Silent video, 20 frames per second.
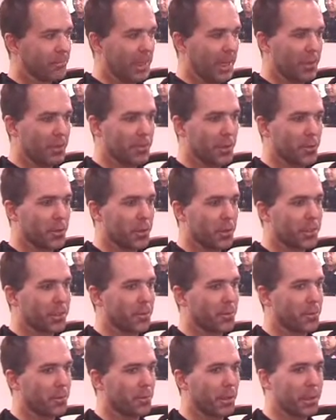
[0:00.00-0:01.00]
I've been
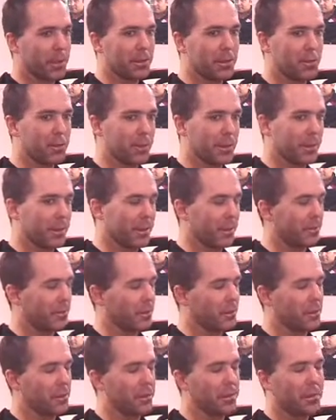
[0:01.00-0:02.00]
working with Barry Lubin and I've
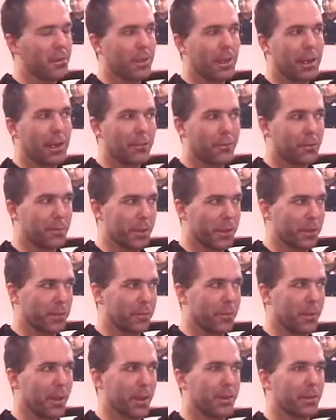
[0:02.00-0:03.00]
learned a lot from
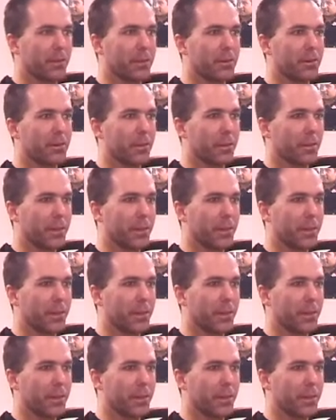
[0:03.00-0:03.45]
him, and there are